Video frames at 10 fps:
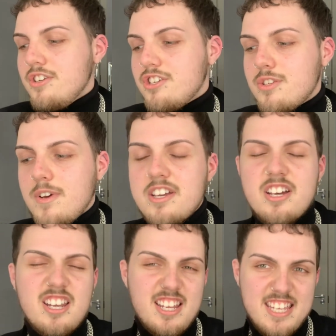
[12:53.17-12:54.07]
just so I can
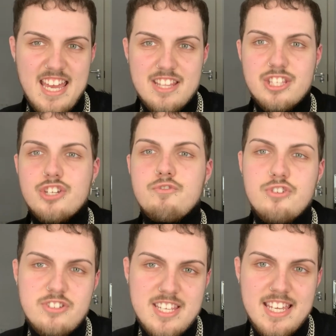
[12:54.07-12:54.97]
kind of like get into the
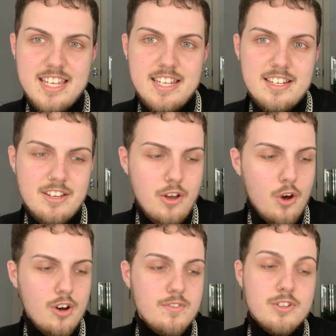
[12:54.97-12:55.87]
routine
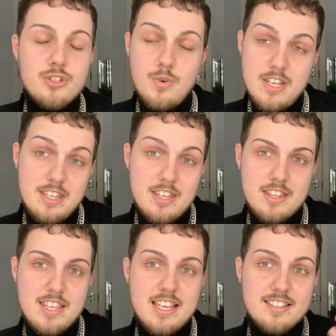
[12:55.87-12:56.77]
of doing
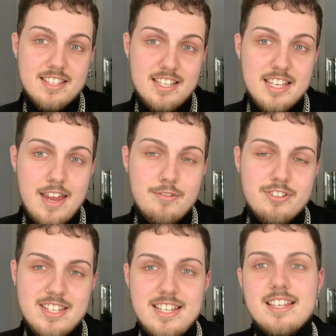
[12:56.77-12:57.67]
the skincare routine,